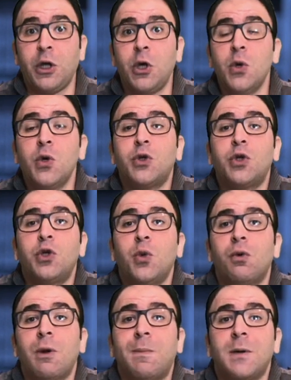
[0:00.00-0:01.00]
used to
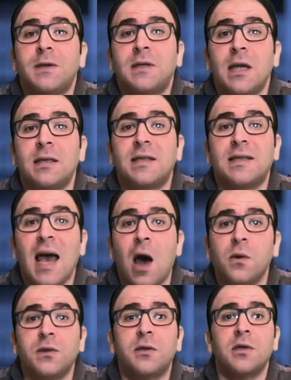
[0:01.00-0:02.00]
represent
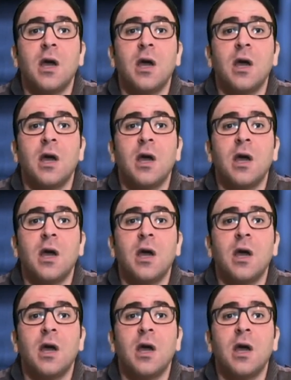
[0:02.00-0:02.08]
sound